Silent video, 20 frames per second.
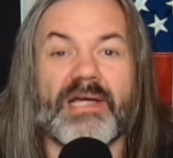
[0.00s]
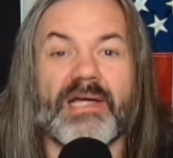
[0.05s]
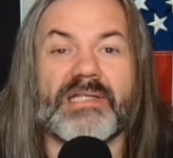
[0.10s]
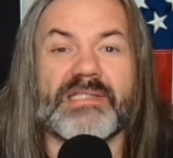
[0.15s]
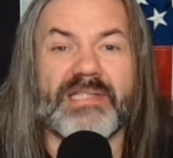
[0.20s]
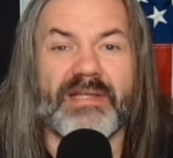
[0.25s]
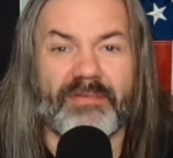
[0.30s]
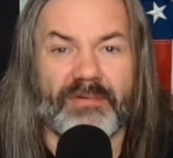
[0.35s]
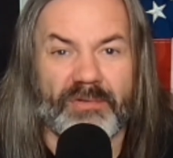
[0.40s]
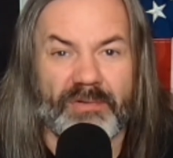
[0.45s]

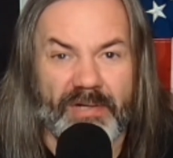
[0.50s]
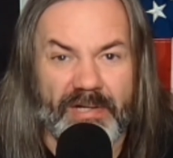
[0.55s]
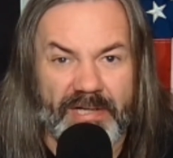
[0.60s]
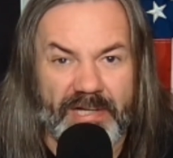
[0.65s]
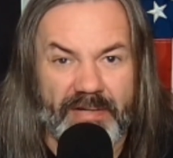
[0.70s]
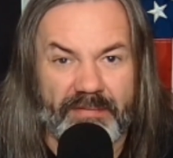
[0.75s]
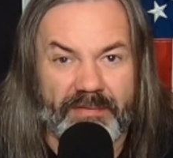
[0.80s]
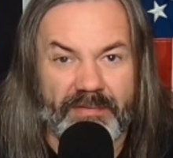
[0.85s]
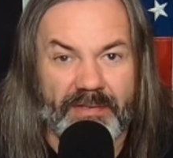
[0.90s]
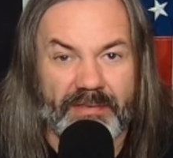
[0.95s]
Guys, have a great
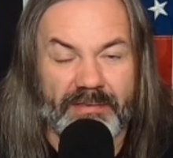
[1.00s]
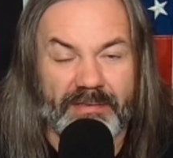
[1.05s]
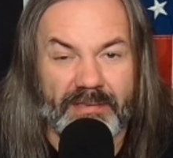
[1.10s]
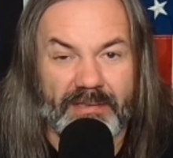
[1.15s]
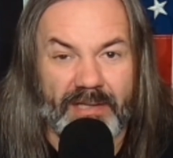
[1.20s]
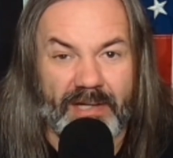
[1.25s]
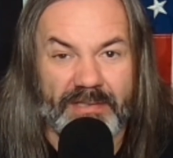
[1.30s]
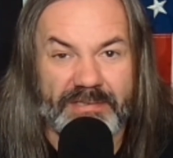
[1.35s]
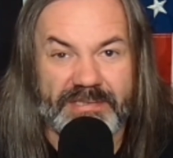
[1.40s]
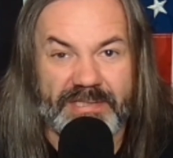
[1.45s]
evening.
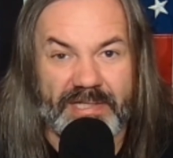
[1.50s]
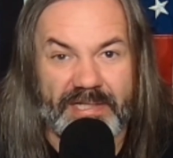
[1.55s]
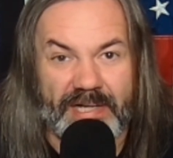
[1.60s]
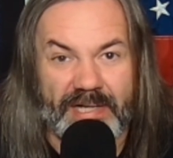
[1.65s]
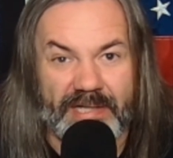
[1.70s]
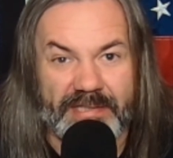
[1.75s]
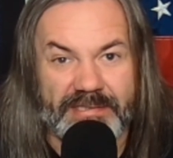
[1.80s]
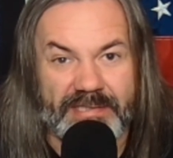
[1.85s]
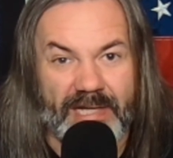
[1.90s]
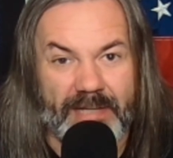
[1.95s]
I'll see you
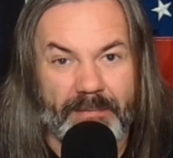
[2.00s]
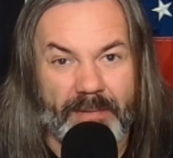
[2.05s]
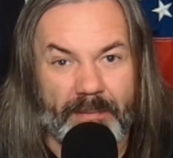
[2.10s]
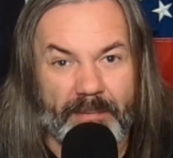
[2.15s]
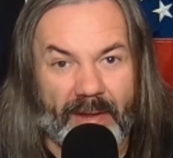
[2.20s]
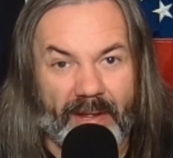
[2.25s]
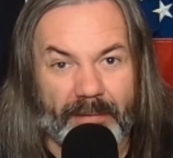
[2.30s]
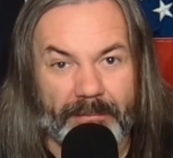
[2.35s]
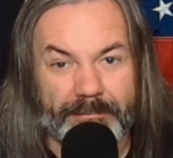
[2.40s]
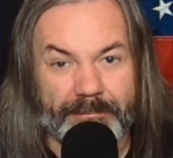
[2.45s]
next time.
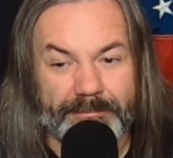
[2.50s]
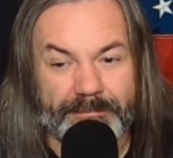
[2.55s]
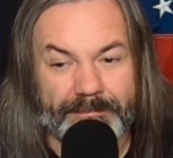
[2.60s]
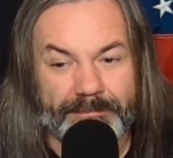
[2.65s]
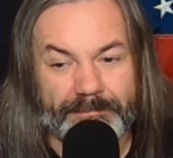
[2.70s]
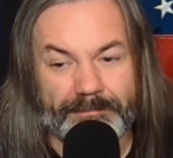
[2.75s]
I'm out.